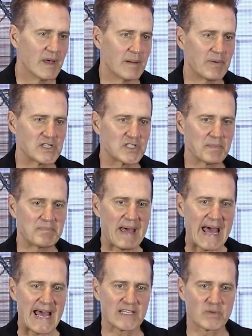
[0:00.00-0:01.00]
a bunch of
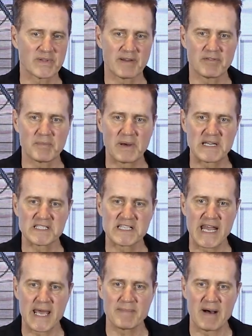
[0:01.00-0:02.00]
bags with everybody's
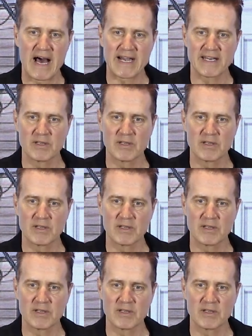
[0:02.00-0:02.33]
name on it.